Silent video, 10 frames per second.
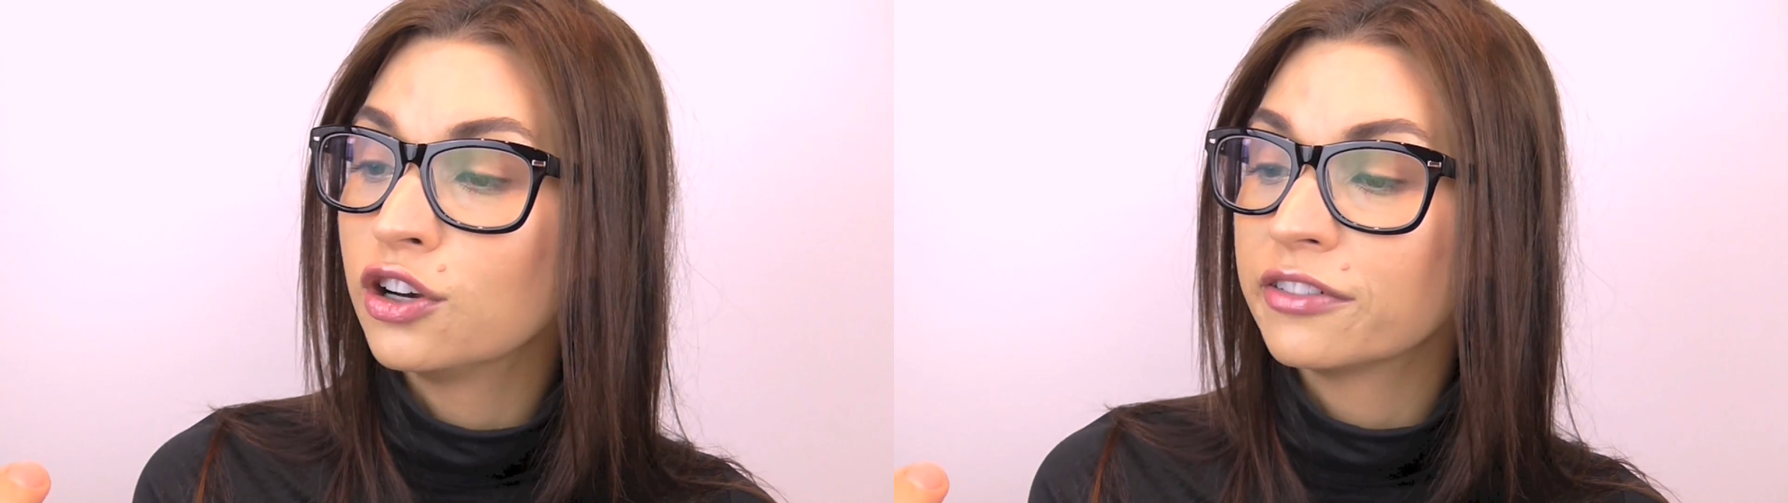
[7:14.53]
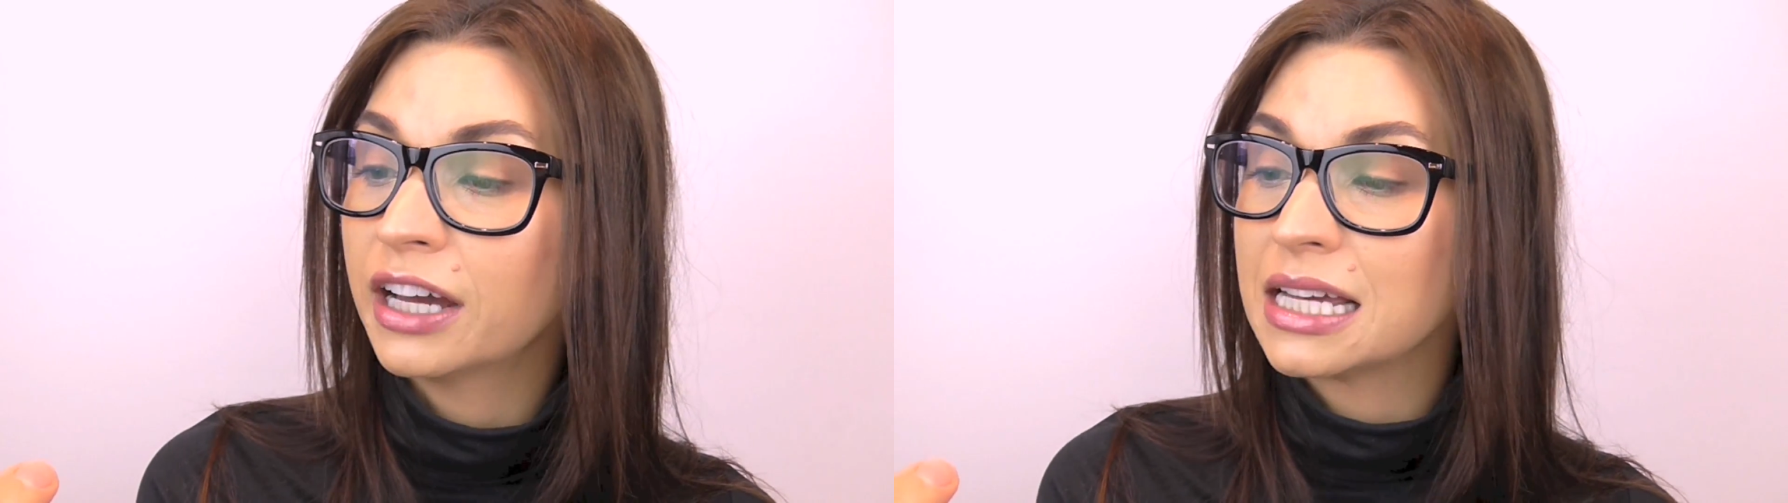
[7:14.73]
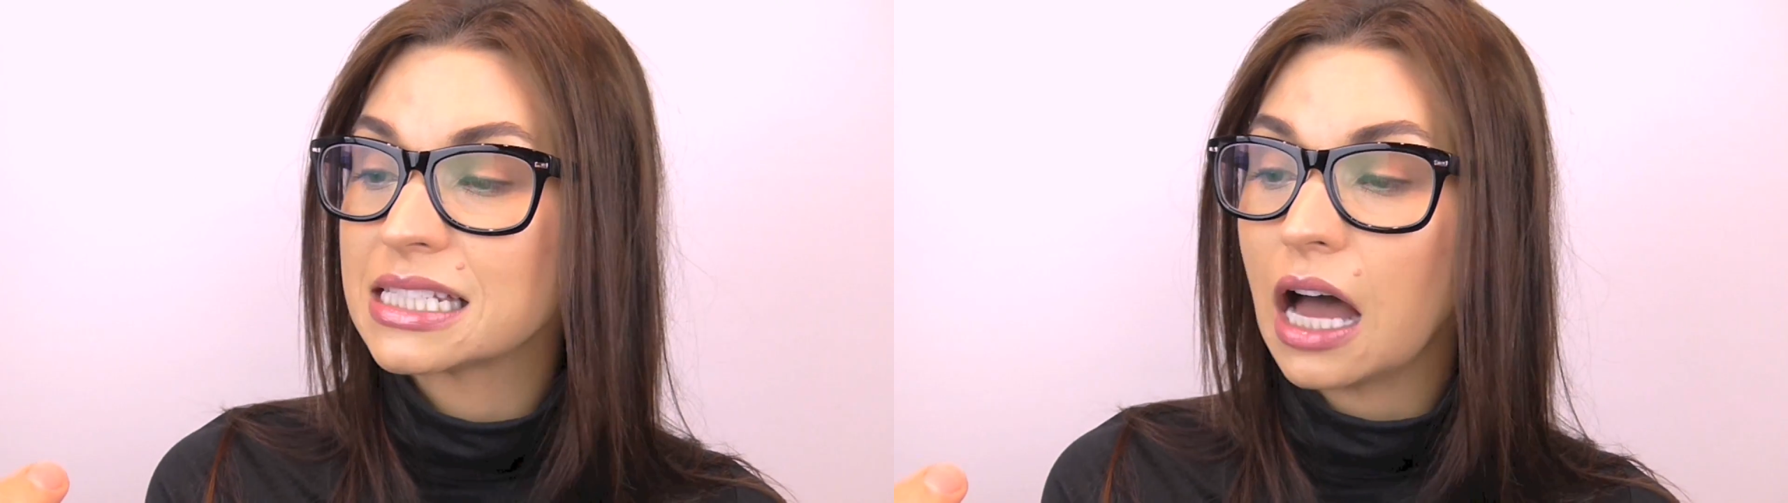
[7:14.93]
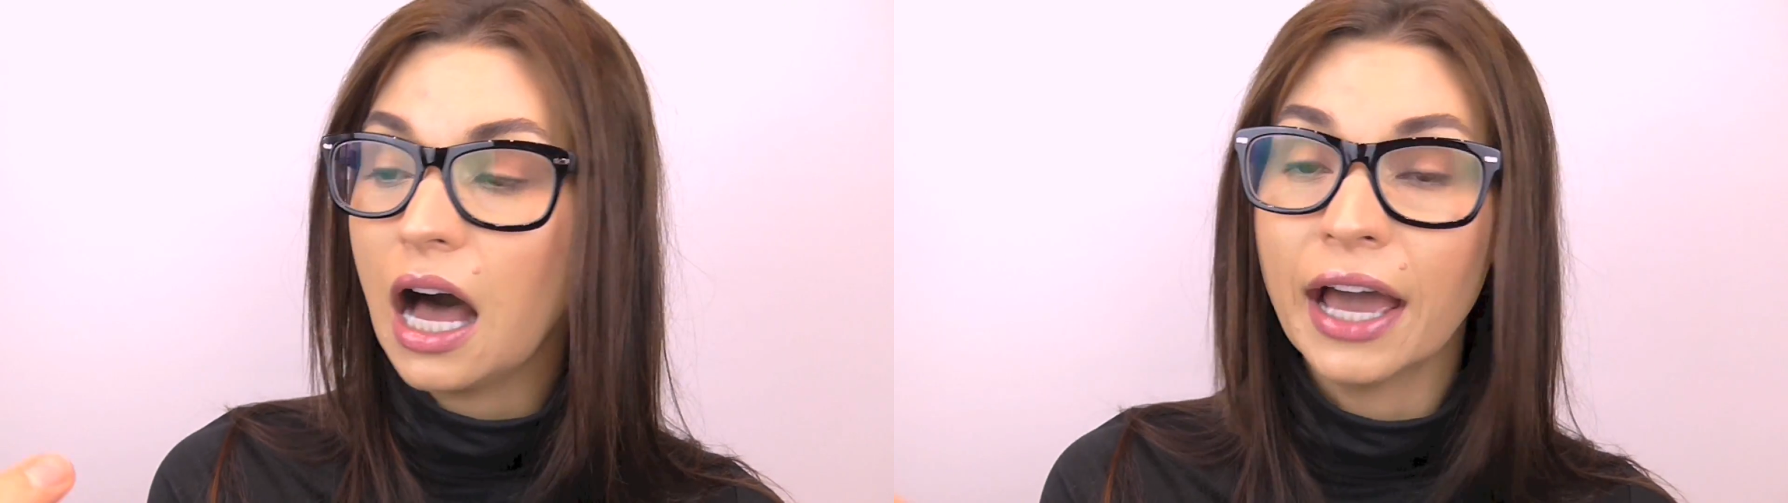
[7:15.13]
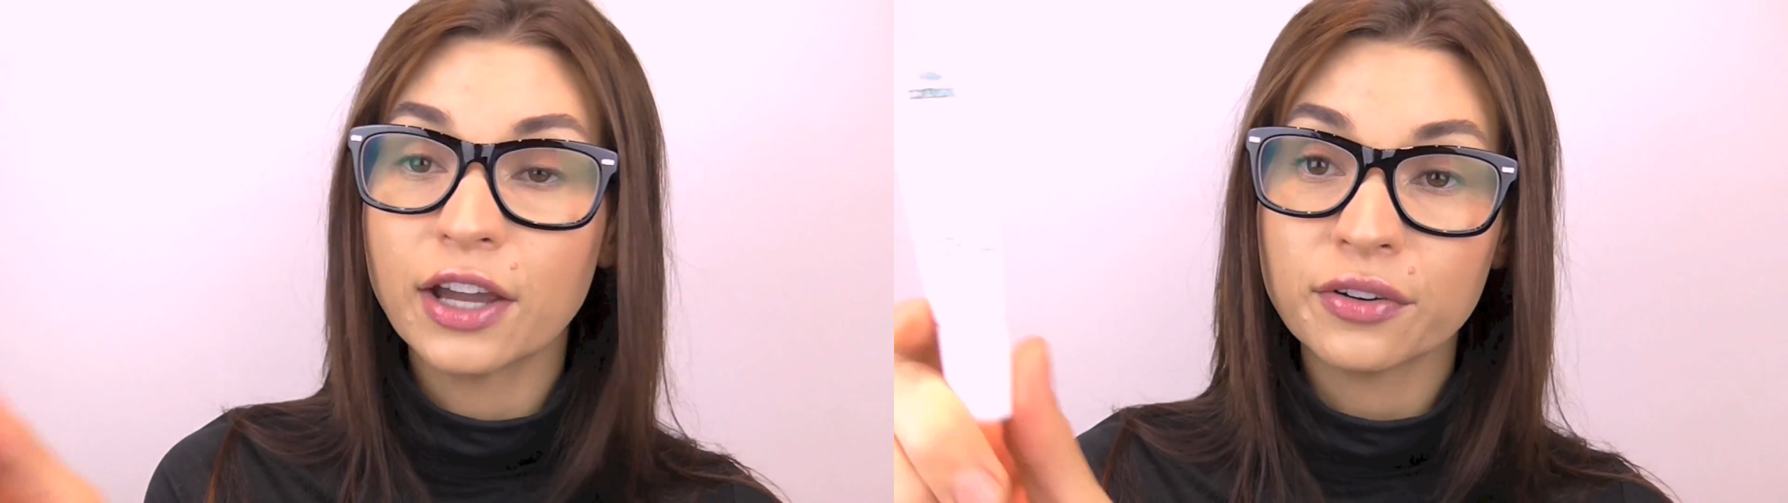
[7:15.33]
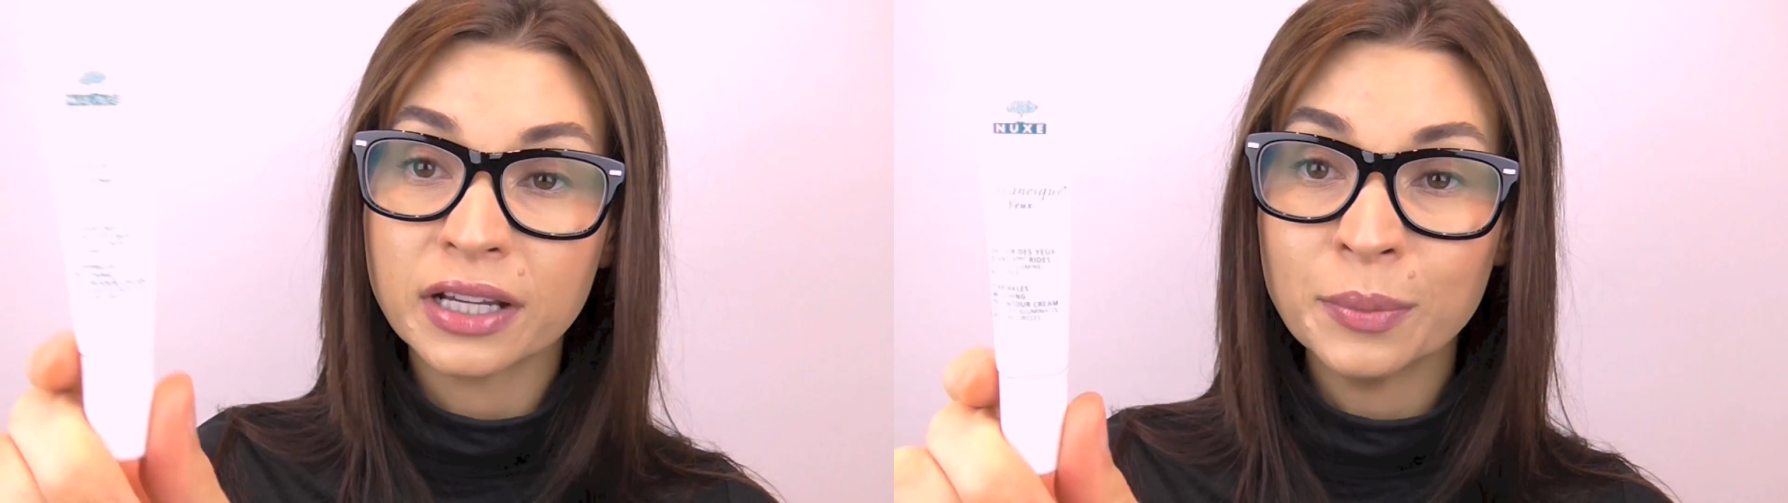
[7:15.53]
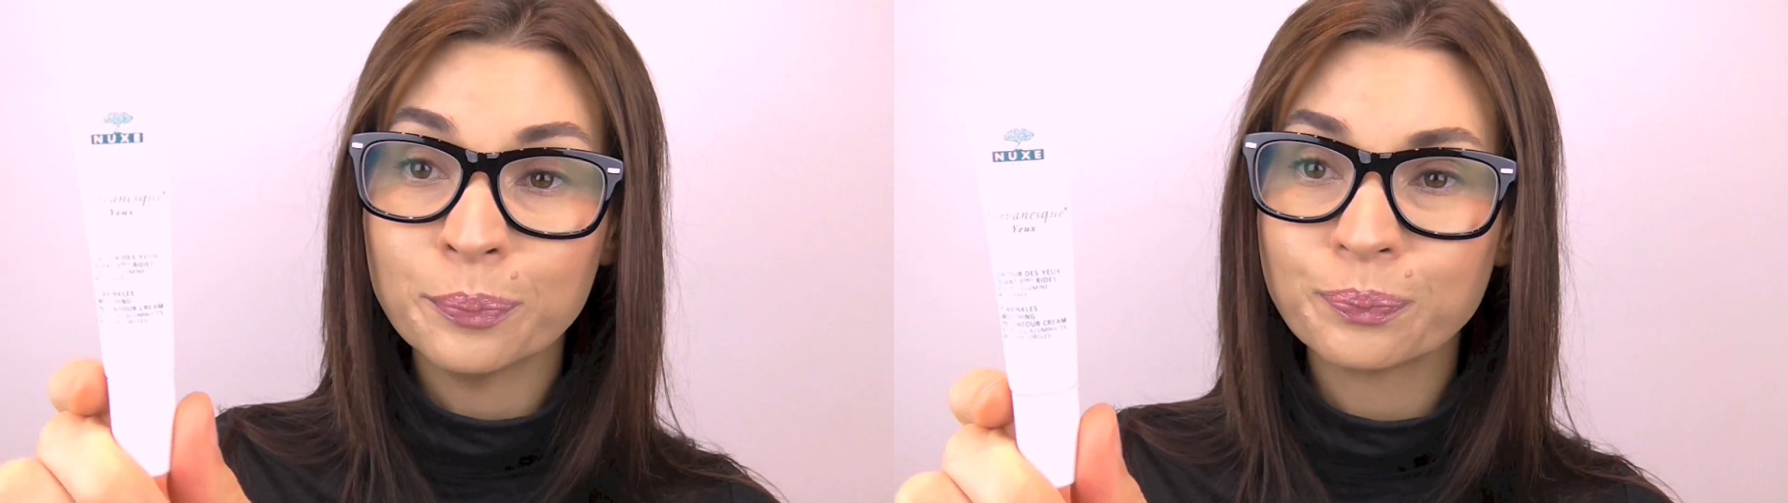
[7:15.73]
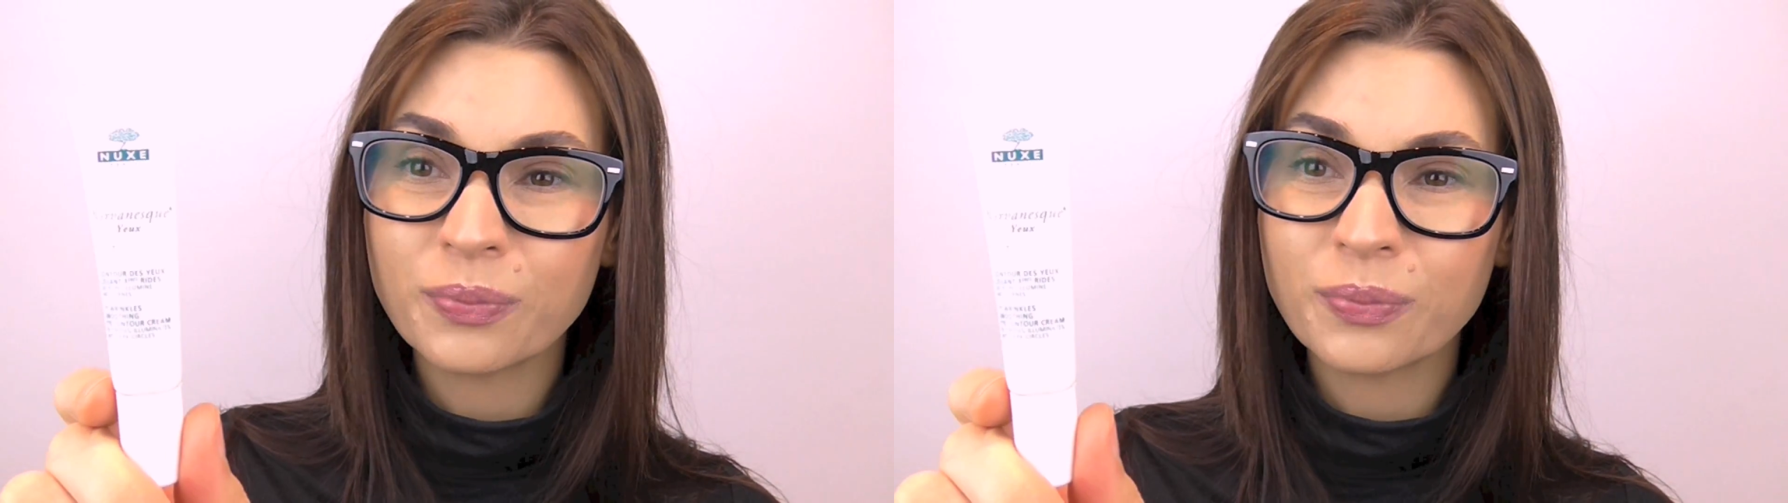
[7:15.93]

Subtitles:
Nirvanesque Eye Cream.